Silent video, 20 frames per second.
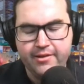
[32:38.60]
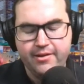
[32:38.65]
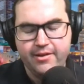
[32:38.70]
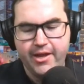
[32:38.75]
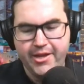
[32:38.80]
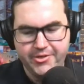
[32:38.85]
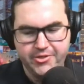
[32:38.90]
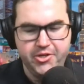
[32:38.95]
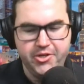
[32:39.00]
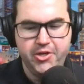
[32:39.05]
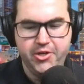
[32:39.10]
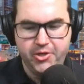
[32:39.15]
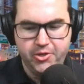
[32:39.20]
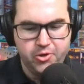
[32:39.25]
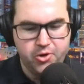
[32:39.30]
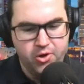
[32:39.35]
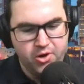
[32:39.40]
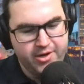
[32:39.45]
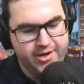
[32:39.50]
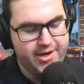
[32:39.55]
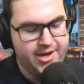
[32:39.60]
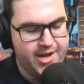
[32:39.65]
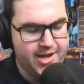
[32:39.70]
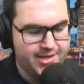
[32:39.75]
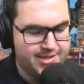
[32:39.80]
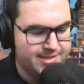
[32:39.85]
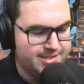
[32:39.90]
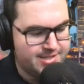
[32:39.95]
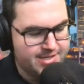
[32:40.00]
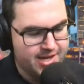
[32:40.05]
uh, New York,
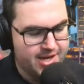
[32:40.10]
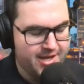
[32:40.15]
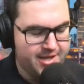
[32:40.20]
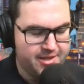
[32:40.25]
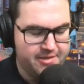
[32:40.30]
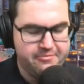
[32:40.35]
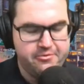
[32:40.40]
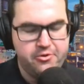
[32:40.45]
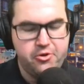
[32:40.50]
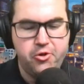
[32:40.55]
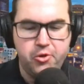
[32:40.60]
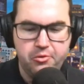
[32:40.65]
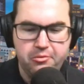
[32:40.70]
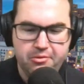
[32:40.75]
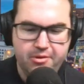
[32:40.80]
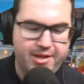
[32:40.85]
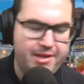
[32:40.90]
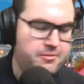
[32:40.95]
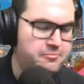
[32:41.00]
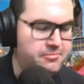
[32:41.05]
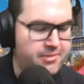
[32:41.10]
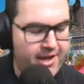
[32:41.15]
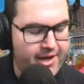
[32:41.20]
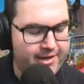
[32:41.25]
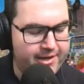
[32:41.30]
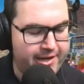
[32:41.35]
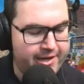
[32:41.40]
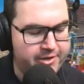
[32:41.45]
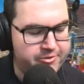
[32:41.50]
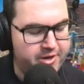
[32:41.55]
and uh, they've all
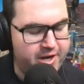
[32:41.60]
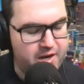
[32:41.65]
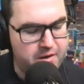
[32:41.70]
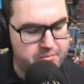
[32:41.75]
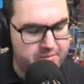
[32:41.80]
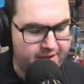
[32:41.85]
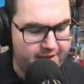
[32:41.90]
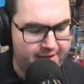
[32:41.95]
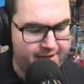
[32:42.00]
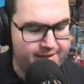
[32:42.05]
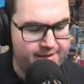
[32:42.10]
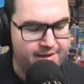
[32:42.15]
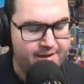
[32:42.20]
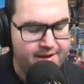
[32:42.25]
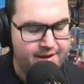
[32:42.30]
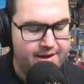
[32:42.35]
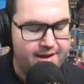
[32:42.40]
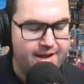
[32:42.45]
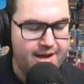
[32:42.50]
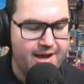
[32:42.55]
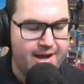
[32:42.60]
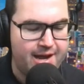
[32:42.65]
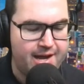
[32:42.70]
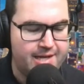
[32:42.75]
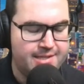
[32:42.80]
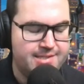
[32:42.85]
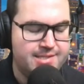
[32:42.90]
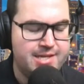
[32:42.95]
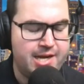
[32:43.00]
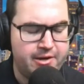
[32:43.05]
been incredibly uh,
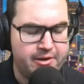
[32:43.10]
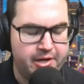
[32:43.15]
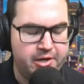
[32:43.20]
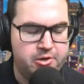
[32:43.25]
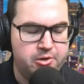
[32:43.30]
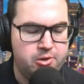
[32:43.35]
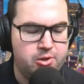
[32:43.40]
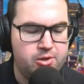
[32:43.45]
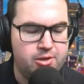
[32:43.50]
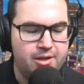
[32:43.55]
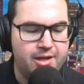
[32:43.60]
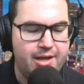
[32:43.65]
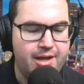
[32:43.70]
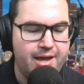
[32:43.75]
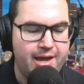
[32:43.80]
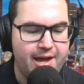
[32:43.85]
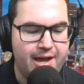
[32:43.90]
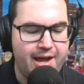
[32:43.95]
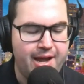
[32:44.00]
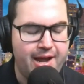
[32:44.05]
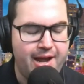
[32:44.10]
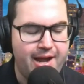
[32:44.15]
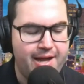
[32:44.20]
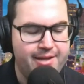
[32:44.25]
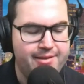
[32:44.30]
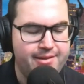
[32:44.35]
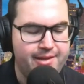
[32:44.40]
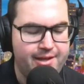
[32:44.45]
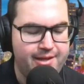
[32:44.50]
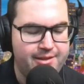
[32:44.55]
hysterical.
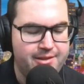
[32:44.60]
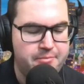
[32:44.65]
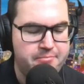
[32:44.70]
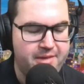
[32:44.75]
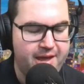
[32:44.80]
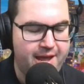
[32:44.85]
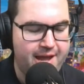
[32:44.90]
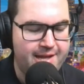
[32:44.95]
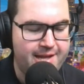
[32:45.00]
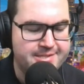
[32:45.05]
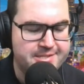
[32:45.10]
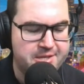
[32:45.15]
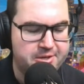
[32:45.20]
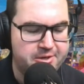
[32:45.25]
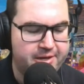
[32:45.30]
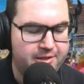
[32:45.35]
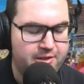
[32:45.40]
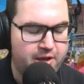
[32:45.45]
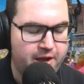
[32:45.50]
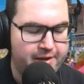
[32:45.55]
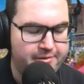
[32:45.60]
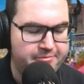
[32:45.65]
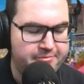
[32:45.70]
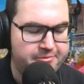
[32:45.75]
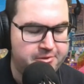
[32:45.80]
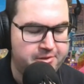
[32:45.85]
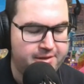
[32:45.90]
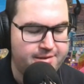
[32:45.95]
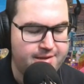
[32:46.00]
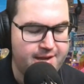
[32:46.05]
Uh, the the mayors Lori
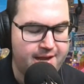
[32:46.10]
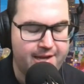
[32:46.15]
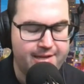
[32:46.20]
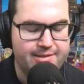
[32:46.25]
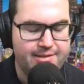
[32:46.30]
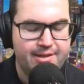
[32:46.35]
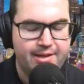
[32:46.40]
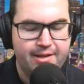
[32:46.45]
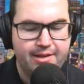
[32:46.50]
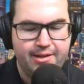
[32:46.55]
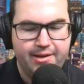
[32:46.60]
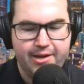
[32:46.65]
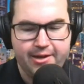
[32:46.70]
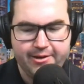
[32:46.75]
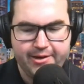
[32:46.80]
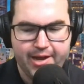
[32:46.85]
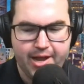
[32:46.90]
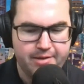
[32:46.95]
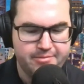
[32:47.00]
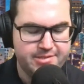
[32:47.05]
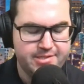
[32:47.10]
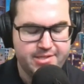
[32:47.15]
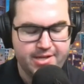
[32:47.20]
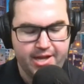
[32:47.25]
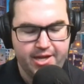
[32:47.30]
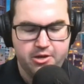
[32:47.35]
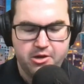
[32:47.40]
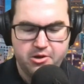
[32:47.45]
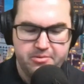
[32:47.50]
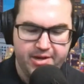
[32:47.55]
Lightfoot and Eric Adams
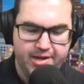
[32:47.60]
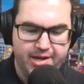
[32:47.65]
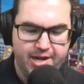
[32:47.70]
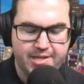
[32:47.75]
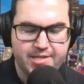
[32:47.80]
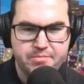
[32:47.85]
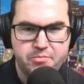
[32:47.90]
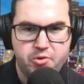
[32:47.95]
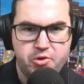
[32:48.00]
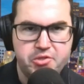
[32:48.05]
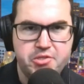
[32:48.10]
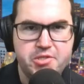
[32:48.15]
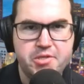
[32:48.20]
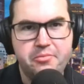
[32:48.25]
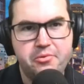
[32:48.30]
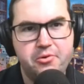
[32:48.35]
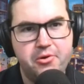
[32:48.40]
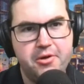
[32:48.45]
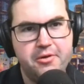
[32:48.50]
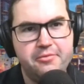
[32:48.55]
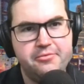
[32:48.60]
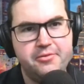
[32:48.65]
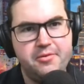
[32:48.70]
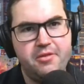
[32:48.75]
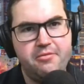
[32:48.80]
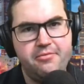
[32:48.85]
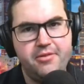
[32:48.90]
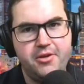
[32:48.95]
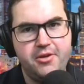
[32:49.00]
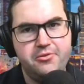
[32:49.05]
saying, "Oh, we need more support from
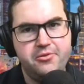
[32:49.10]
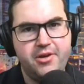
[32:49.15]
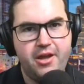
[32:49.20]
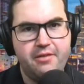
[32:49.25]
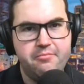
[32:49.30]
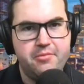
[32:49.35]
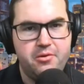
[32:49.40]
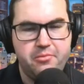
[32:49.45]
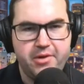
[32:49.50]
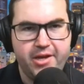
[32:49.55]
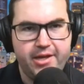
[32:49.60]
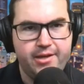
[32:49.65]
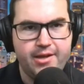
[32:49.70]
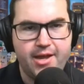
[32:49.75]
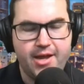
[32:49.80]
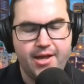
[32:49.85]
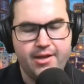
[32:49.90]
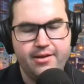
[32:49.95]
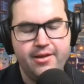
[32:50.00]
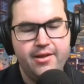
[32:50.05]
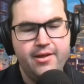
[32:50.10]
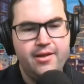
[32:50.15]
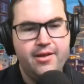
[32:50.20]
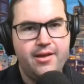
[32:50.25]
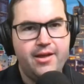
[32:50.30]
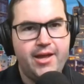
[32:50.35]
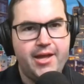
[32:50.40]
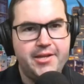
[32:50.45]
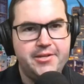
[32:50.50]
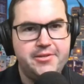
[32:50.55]
the federal government. We can't
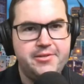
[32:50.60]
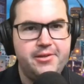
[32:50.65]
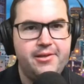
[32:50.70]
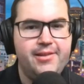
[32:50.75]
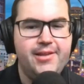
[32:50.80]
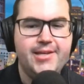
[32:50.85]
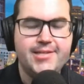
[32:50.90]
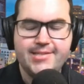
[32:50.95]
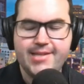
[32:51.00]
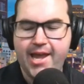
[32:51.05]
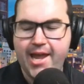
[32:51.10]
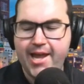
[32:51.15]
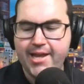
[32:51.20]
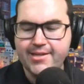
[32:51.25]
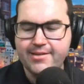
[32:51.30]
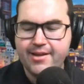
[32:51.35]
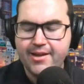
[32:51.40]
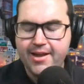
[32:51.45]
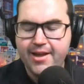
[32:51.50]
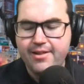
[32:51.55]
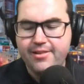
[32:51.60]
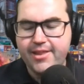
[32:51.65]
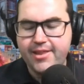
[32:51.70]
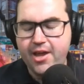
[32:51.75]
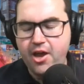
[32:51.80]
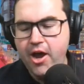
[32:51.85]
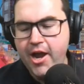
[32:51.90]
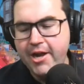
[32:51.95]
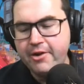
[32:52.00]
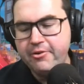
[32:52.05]
uh, do this." And the
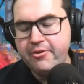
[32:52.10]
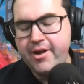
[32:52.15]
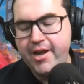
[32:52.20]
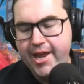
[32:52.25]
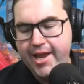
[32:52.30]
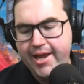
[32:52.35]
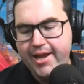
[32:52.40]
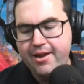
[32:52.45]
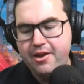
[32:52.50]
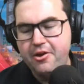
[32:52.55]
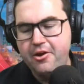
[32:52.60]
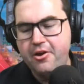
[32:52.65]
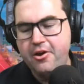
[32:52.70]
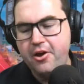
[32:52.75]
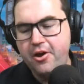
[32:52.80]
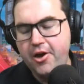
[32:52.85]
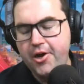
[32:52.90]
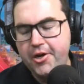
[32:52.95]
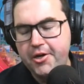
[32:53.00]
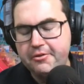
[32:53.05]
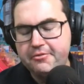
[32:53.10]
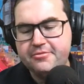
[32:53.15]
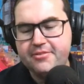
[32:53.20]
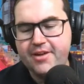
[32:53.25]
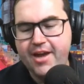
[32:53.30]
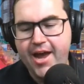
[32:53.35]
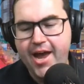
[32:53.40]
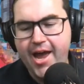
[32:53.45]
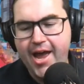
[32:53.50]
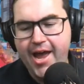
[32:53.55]
irony of
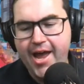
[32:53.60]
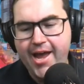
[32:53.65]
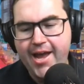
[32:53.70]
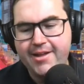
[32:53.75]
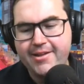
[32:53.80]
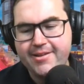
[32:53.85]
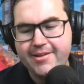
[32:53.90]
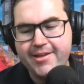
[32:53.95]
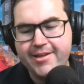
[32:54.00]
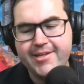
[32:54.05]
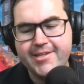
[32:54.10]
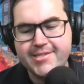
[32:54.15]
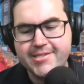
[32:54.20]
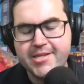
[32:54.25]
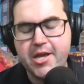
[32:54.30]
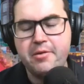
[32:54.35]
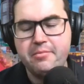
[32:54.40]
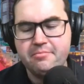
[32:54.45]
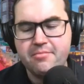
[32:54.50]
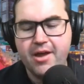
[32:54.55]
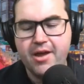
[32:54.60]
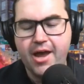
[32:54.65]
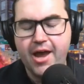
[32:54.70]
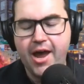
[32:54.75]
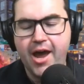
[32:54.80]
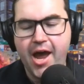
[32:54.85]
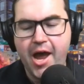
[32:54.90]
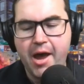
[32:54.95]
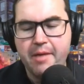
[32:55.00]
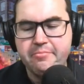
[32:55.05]
uh, some
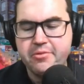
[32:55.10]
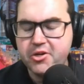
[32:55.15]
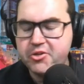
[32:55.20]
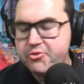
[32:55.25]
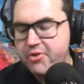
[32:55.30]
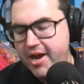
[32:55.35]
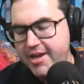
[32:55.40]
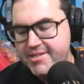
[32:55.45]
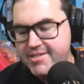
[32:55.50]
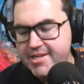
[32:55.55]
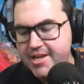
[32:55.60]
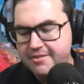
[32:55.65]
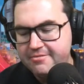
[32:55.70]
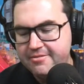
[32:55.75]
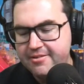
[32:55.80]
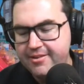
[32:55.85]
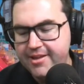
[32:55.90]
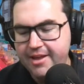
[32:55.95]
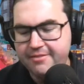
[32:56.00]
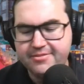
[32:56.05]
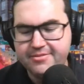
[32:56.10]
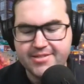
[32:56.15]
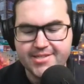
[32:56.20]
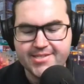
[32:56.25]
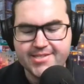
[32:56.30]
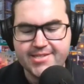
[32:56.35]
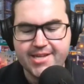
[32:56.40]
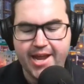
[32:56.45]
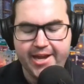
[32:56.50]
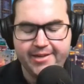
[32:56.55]
progressive leftists
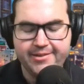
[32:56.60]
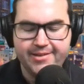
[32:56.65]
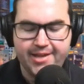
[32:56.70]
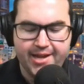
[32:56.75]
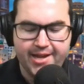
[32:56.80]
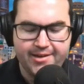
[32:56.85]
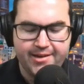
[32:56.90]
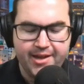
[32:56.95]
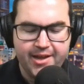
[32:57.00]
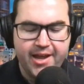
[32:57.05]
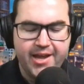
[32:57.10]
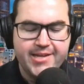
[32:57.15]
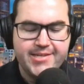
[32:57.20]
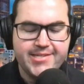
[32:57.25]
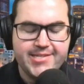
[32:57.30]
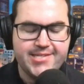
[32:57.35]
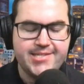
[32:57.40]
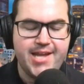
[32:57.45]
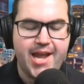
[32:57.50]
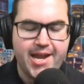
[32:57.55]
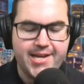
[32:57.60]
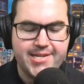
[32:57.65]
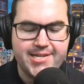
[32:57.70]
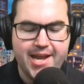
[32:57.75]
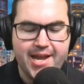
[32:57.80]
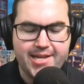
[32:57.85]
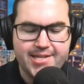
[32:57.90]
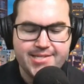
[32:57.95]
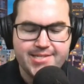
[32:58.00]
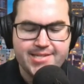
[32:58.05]
saying that
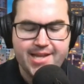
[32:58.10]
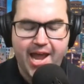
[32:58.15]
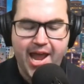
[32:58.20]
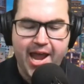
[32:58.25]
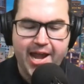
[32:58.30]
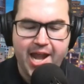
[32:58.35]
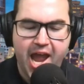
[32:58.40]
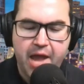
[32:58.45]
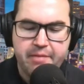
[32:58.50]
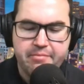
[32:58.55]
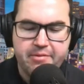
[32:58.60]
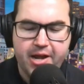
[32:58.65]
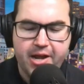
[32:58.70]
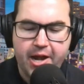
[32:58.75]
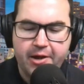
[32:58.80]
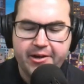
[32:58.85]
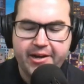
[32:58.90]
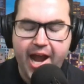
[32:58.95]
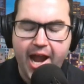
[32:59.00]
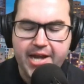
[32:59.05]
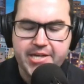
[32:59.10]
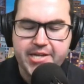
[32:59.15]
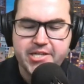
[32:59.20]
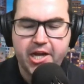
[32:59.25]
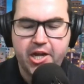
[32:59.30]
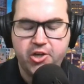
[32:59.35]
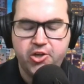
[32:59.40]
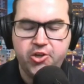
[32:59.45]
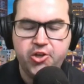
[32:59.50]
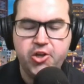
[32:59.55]
DeSantis and Abbott are engaging
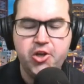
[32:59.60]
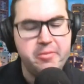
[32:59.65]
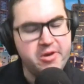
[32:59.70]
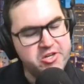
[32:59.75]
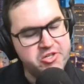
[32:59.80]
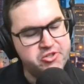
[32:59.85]
in human